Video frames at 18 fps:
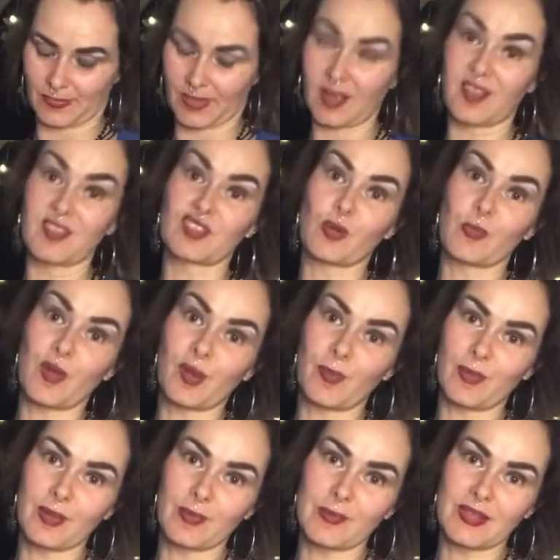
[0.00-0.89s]
So mote it
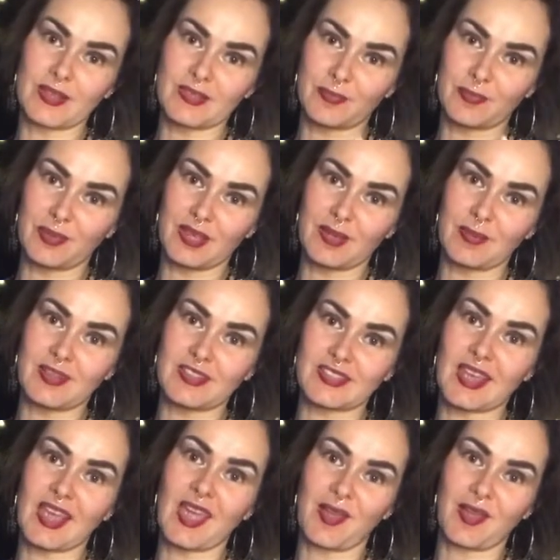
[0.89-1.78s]
be means
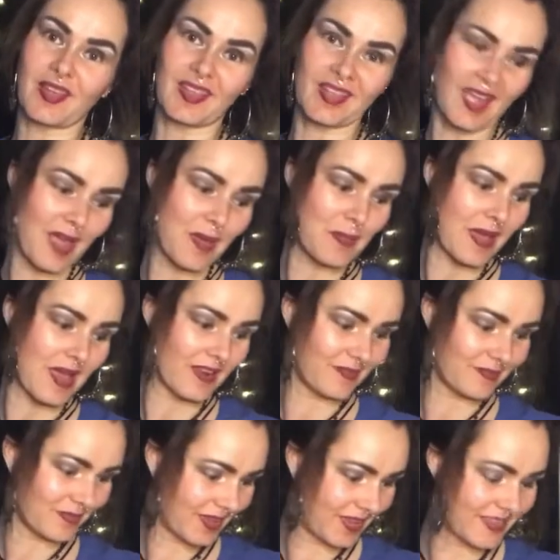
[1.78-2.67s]
like, amen.
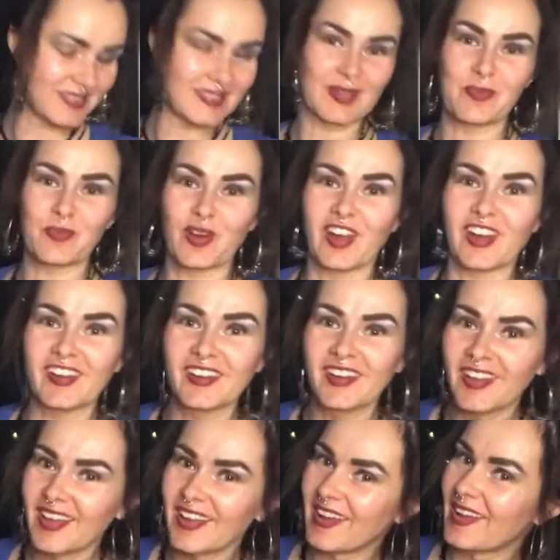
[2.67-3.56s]
It's a
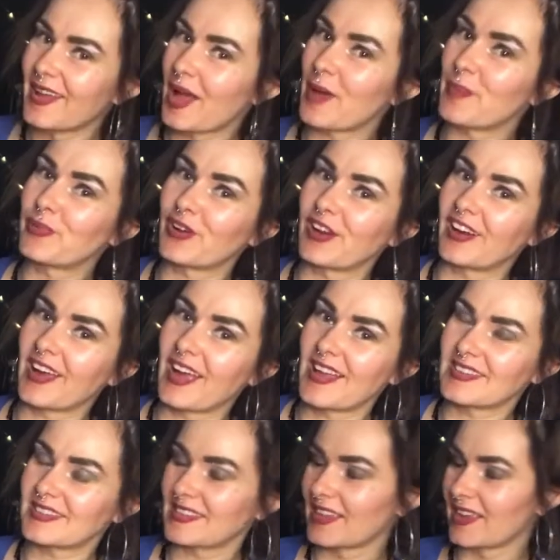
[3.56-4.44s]
prayer,
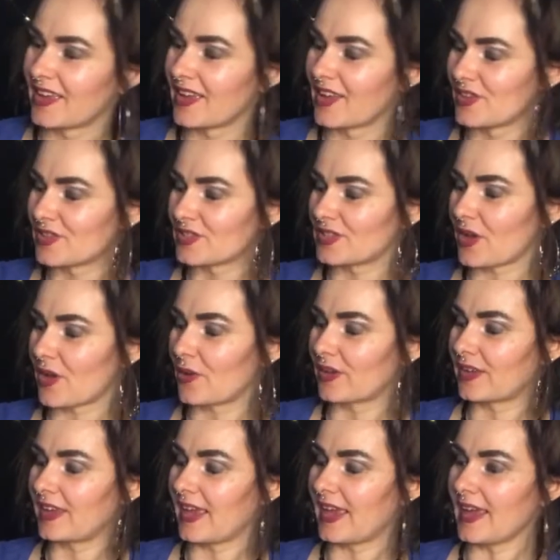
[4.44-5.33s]
guys. So
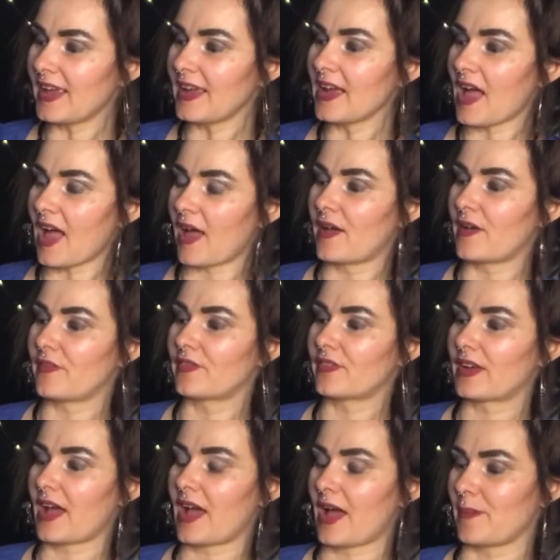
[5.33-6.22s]
King of
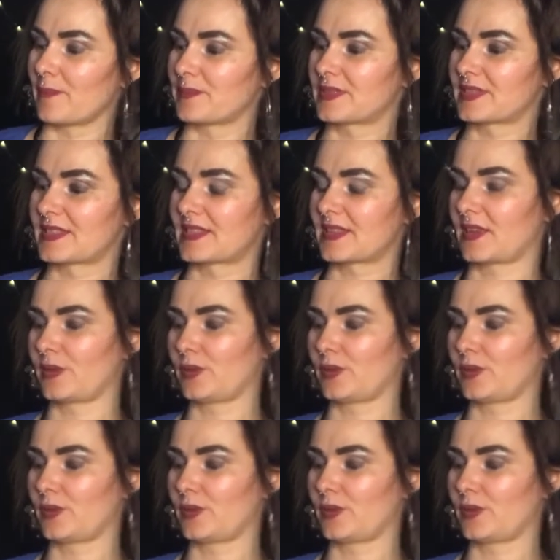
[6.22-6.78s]
Cups.